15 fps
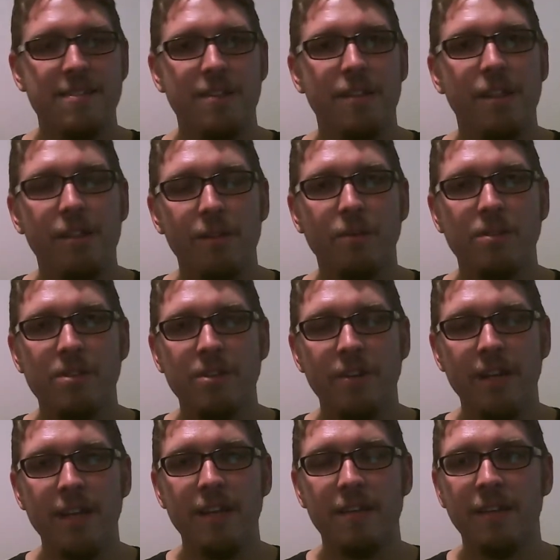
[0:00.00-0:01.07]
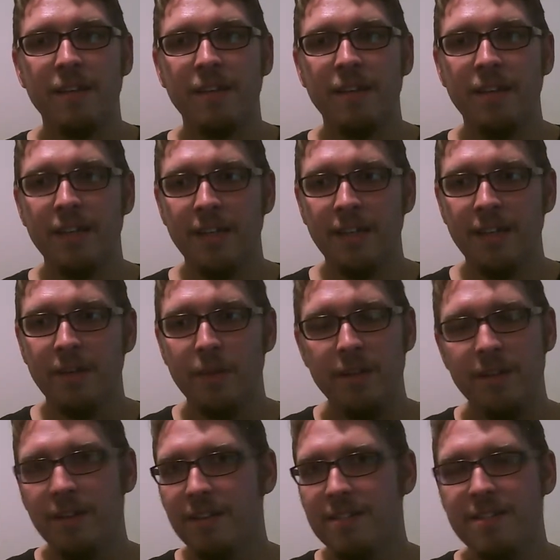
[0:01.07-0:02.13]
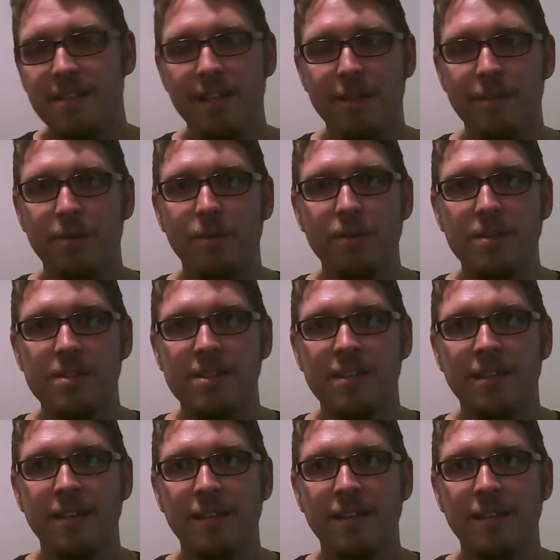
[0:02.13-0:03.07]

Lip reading: to the thoughts in your head. When you listen to your thoughts,